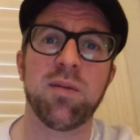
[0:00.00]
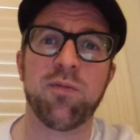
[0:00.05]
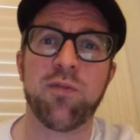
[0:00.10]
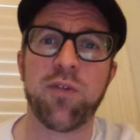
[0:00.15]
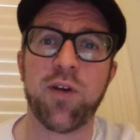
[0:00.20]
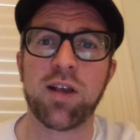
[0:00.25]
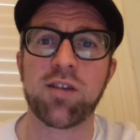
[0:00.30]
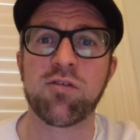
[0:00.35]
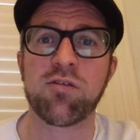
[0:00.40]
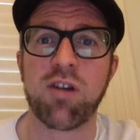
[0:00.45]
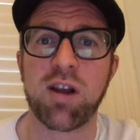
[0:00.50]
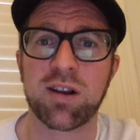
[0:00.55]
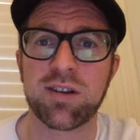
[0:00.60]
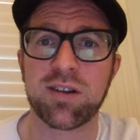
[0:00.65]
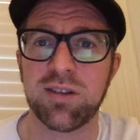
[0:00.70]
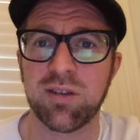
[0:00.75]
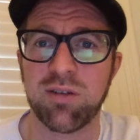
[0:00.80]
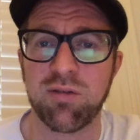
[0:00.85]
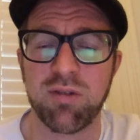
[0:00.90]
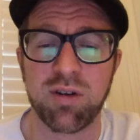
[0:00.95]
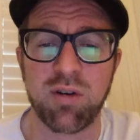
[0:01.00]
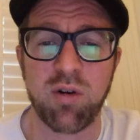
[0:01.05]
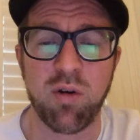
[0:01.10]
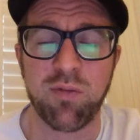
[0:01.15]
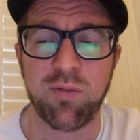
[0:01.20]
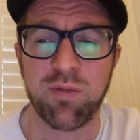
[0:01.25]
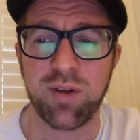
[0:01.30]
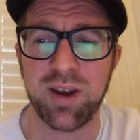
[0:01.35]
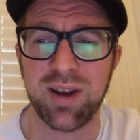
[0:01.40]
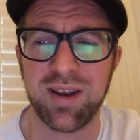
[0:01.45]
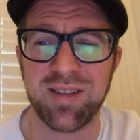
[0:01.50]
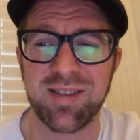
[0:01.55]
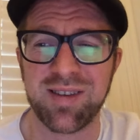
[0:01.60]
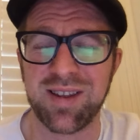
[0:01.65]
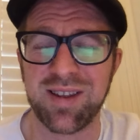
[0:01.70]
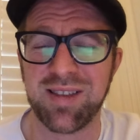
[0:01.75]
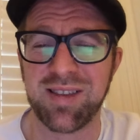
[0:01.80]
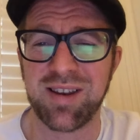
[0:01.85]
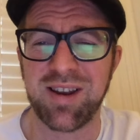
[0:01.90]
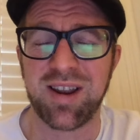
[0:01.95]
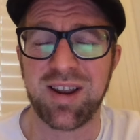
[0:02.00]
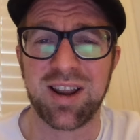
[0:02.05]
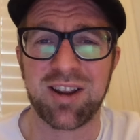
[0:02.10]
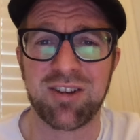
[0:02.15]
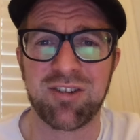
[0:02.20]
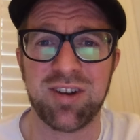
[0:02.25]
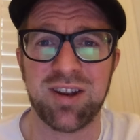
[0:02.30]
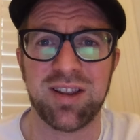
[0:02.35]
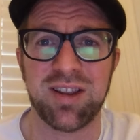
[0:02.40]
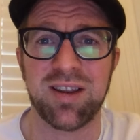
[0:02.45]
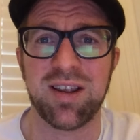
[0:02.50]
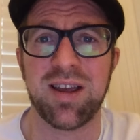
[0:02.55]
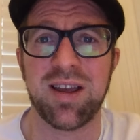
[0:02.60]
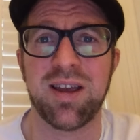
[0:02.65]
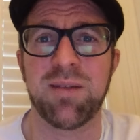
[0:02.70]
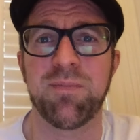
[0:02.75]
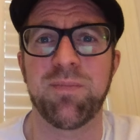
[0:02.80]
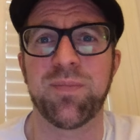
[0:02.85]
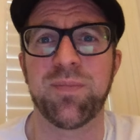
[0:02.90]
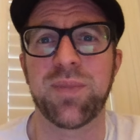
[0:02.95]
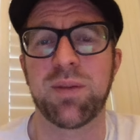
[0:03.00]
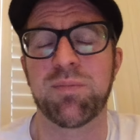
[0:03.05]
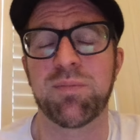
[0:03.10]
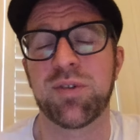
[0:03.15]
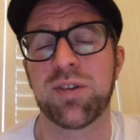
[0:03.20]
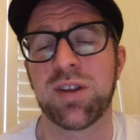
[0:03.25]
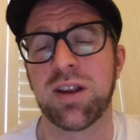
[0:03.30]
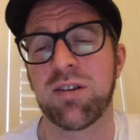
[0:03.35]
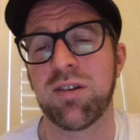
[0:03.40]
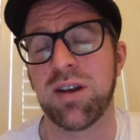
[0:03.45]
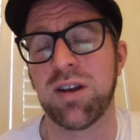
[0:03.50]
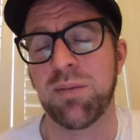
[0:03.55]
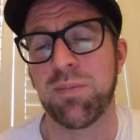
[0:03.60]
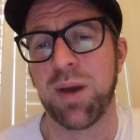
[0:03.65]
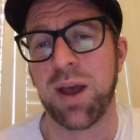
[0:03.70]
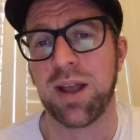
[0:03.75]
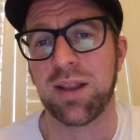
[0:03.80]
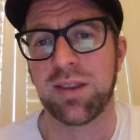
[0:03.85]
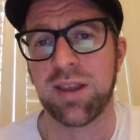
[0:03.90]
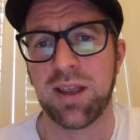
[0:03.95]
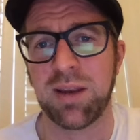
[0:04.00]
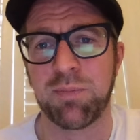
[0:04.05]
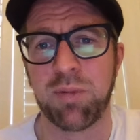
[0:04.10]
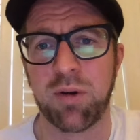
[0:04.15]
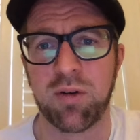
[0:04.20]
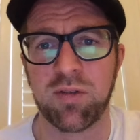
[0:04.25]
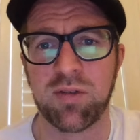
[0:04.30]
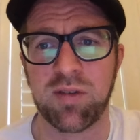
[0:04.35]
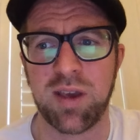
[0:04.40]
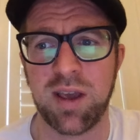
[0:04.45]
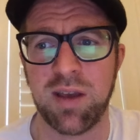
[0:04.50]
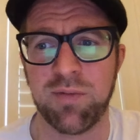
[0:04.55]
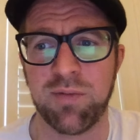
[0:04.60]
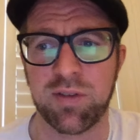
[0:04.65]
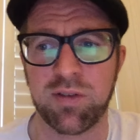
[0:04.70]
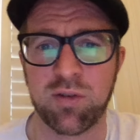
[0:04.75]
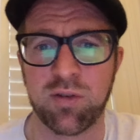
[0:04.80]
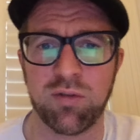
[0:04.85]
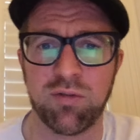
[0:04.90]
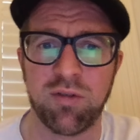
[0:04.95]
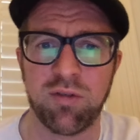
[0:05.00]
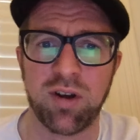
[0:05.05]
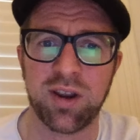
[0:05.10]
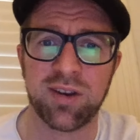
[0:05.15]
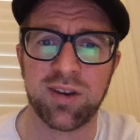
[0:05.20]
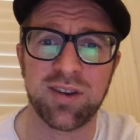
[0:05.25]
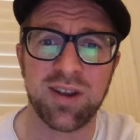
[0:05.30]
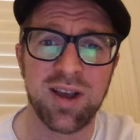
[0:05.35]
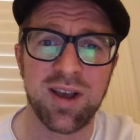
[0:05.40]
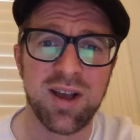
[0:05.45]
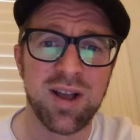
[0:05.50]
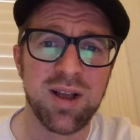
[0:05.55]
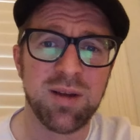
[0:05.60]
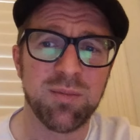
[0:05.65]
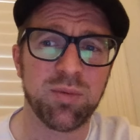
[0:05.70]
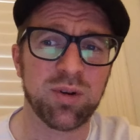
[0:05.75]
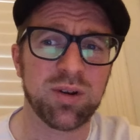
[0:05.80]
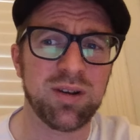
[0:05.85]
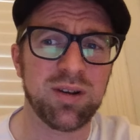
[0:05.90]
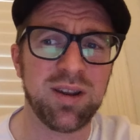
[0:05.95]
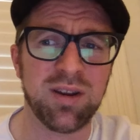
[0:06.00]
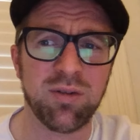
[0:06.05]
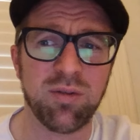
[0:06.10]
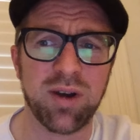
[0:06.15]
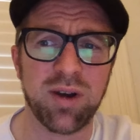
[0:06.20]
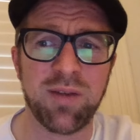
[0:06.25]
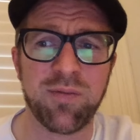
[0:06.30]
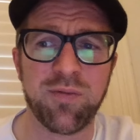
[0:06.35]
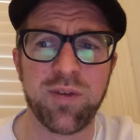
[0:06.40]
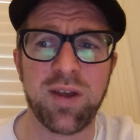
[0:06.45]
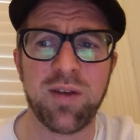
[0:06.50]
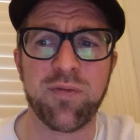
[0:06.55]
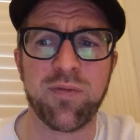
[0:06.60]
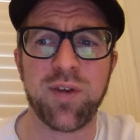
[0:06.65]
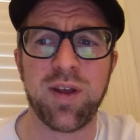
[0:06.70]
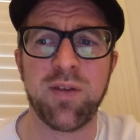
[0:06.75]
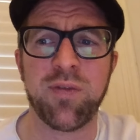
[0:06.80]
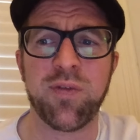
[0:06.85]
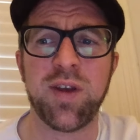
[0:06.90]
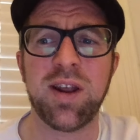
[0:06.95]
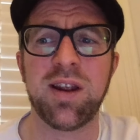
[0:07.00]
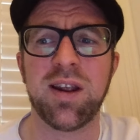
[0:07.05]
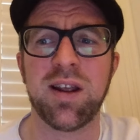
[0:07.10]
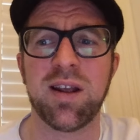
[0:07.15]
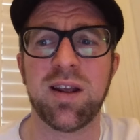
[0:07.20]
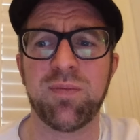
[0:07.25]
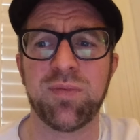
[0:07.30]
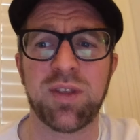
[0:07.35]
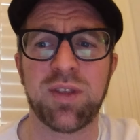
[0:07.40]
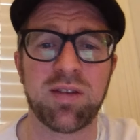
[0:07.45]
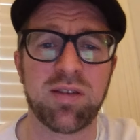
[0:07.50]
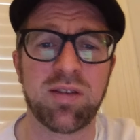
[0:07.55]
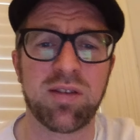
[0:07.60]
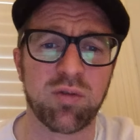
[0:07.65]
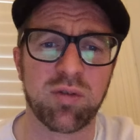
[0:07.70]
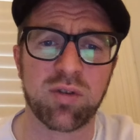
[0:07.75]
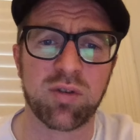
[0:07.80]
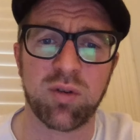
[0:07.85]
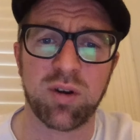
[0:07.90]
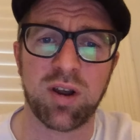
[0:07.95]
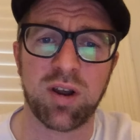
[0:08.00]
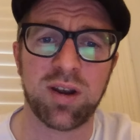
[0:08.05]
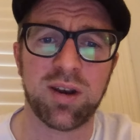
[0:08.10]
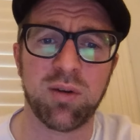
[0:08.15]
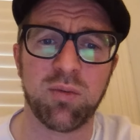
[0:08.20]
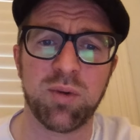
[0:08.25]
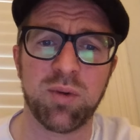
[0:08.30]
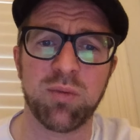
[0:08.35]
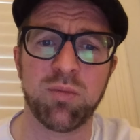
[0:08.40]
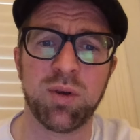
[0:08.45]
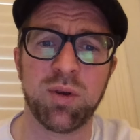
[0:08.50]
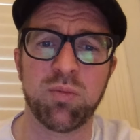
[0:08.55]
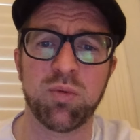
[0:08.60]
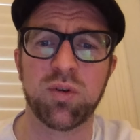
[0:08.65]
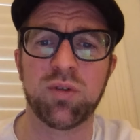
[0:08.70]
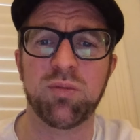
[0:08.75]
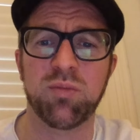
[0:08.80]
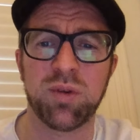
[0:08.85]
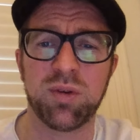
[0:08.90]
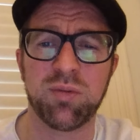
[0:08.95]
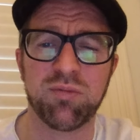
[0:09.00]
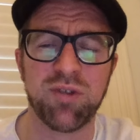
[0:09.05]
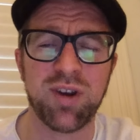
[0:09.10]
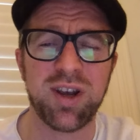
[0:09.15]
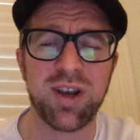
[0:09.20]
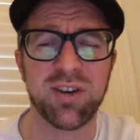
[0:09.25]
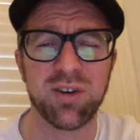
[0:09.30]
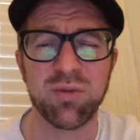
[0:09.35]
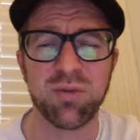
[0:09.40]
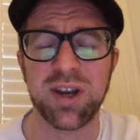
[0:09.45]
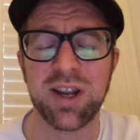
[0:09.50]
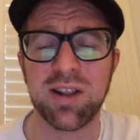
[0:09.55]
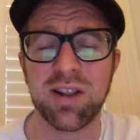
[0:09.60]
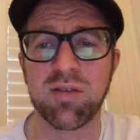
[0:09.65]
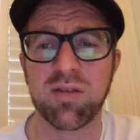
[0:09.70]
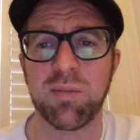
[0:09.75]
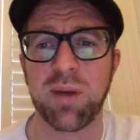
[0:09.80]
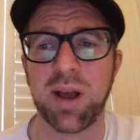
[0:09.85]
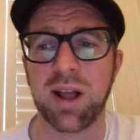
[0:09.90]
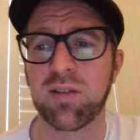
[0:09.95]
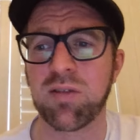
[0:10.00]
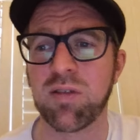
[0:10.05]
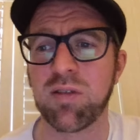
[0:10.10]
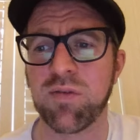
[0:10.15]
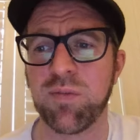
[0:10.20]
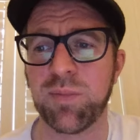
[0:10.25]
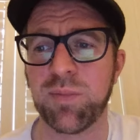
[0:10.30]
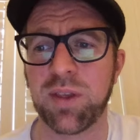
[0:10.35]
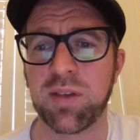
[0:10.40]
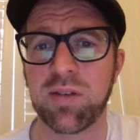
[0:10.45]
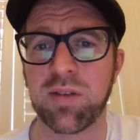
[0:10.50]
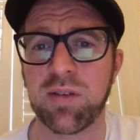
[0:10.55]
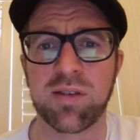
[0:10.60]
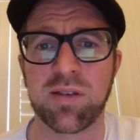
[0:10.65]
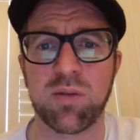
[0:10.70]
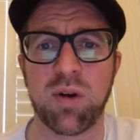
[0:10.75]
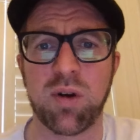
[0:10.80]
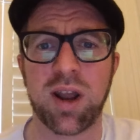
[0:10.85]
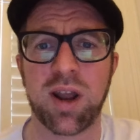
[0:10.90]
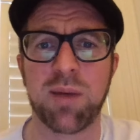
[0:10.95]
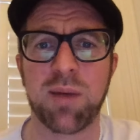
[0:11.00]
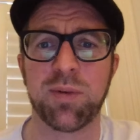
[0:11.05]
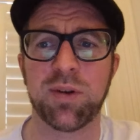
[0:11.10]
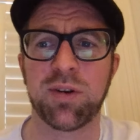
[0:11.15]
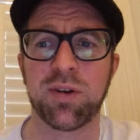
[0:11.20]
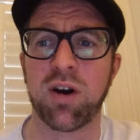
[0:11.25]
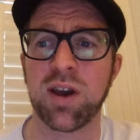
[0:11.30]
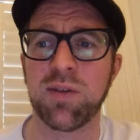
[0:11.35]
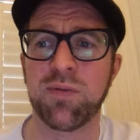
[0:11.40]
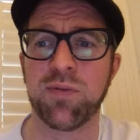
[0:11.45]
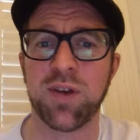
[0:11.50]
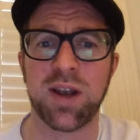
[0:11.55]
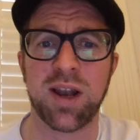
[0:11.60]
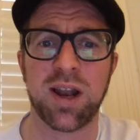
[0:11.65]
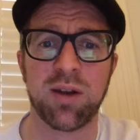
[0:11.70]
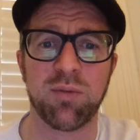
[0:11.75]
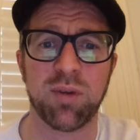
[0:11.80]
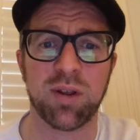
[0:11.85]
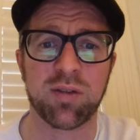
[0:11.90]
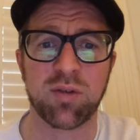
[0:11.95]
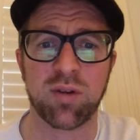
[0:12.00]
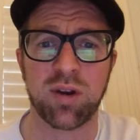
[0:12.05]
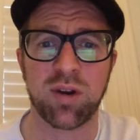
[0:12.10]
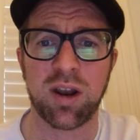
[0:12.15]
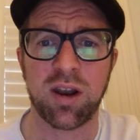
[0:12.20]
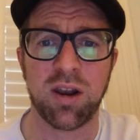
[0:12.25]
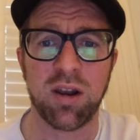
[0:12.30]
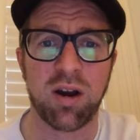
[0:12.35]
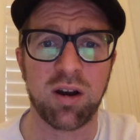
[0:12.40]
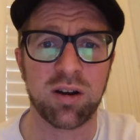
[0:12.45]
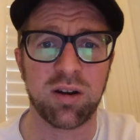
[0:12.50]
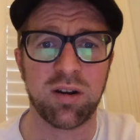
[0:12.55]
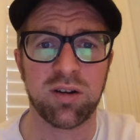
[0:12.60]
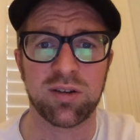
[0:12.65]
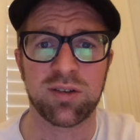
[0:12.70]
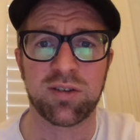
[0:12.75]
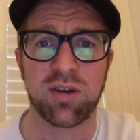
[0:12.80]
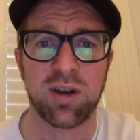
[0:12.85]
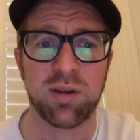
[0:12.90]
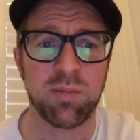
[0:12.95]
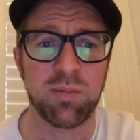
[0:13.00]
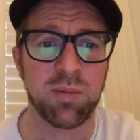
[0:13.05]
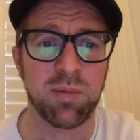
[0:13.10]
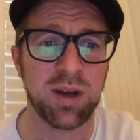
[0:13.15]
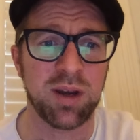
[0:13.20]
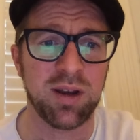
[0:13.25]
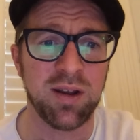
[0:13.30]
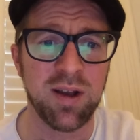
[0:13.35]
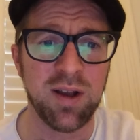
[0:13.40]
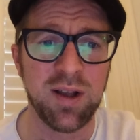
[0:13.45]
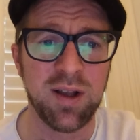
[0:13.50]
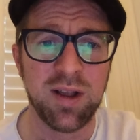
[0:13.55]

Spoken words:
fast tracked in their recovery, and it's not actually particularly bad thing per se if it's done right. But you know, if this is just going on now, we really do need some answers from this as to what happened. I feel anyway, it's gone on a long time. I mean,